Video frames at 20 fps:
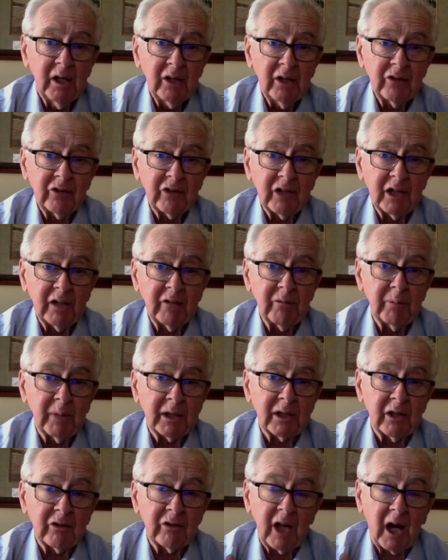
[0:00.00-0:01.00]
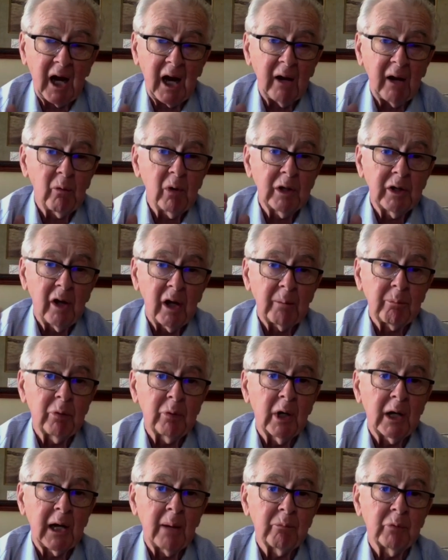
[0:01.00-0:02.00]
Steve, but they say, I will not
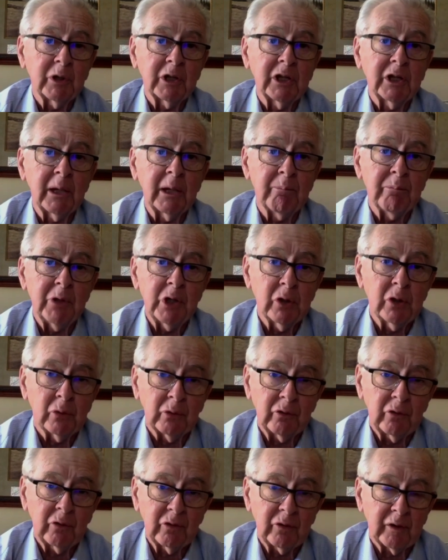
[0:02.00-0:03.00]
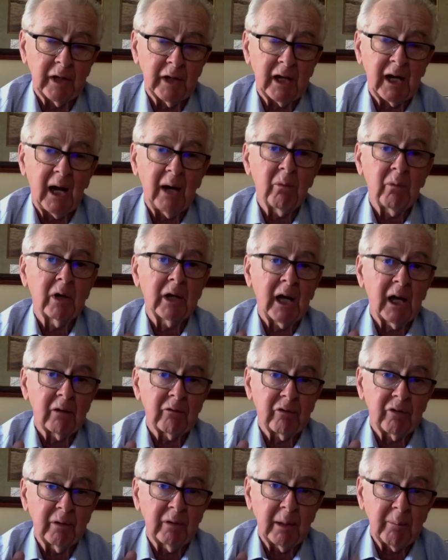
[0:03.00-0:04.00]
put up with the abuse that I will
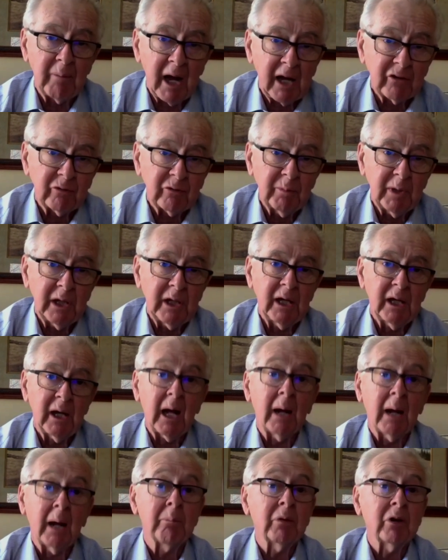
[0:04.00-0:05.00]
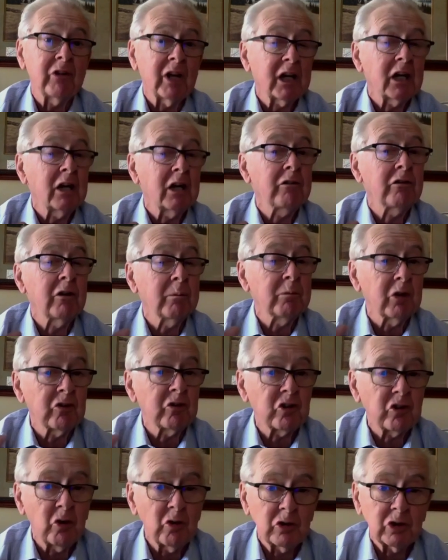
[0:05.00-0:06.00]
get from the mass media and particularly from the
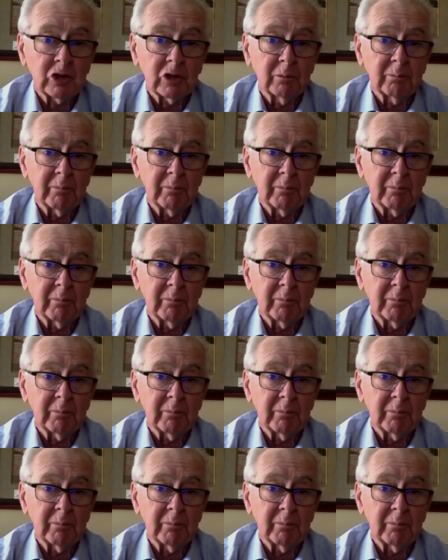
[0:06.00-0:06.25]
social